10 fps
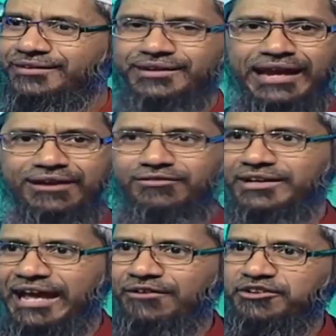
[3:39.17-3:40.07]
then
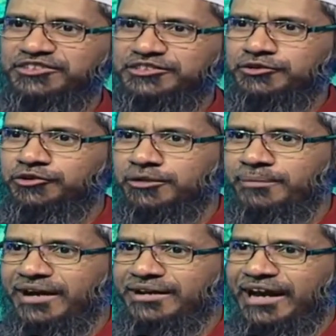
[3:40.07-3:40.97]
I was such a good
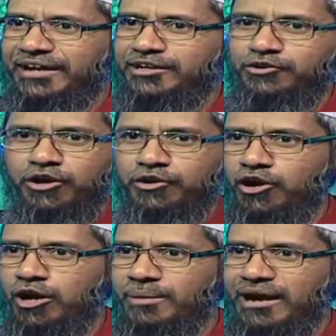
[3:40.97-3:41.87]
man, I did not
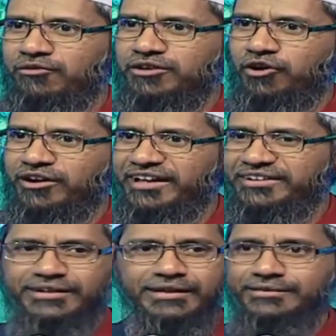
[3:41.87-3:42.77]
rob, I was
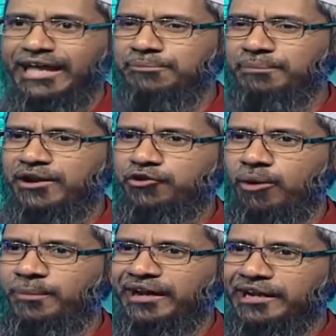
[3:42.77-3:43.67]
honest. That man, robber,